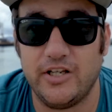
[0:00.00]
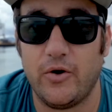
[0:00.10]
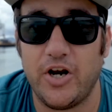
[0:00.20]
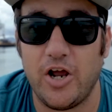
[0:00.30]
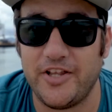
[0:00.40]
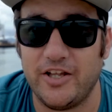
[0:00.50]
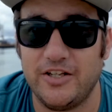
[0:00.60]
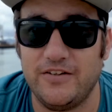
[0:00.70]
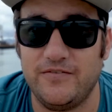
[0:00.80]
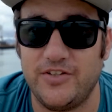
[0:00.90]
You know, I know that
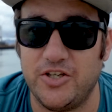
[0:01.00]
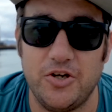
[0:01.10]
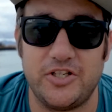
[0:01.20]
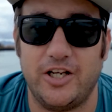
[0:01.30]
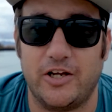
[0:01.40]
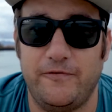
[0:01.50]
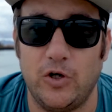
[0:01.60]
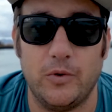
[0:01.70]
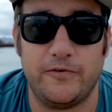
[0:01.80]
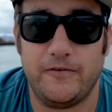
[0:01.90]
they're usually like
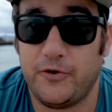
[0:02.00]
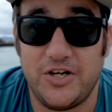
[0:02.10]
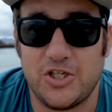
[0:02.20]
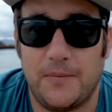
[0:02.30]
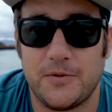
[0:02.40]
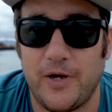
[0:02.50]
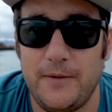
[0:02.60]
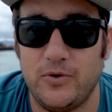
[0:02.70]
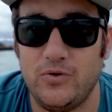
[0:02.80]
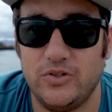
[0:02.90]
filled with three types of
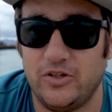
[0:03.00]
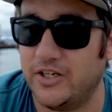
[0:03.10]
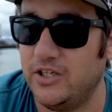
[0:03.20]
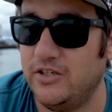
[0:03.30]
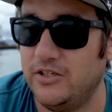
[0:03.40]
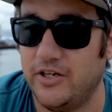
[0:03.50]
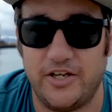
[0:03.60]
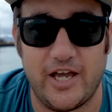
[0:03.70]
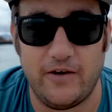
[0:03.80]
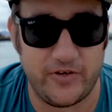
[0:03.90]
people. Like, you know,
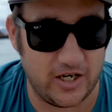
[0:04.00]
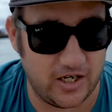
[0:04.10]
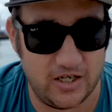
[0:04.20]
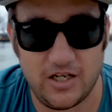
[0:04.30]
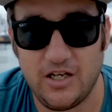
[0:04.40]
you have your